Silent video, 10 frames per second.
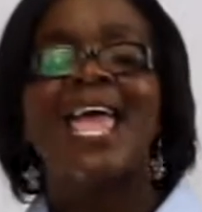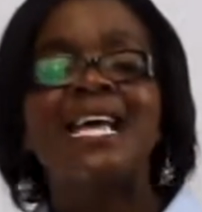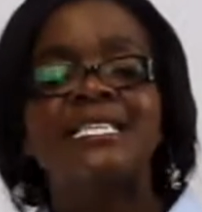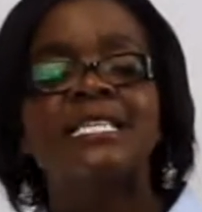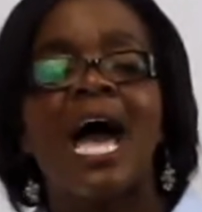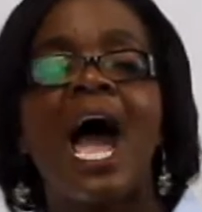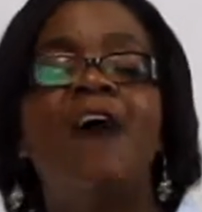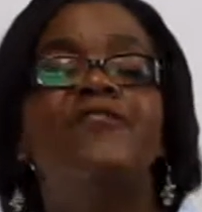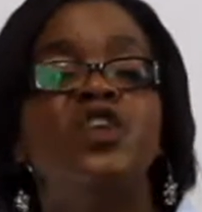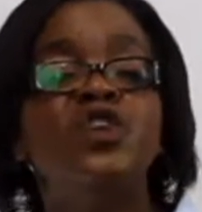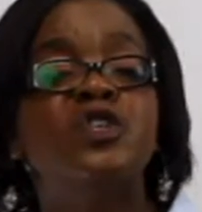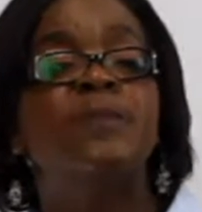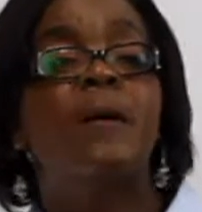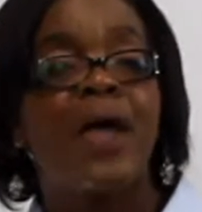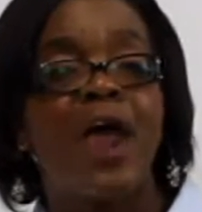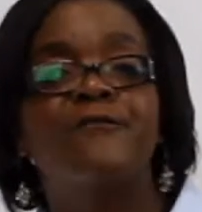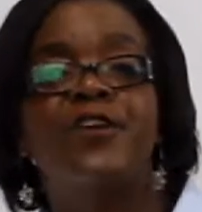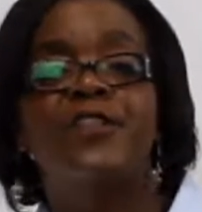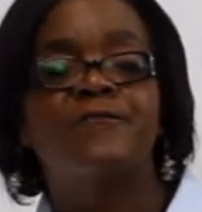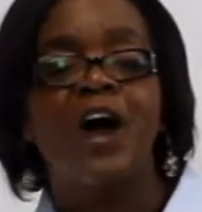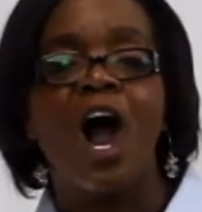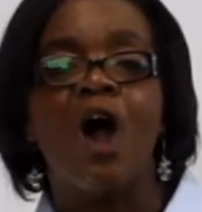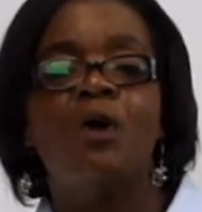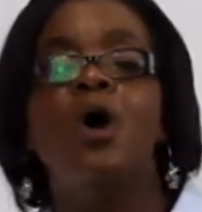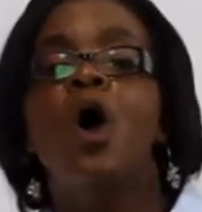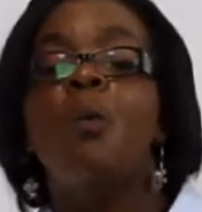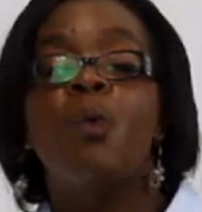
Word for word: It's time for you to prepare for the fall,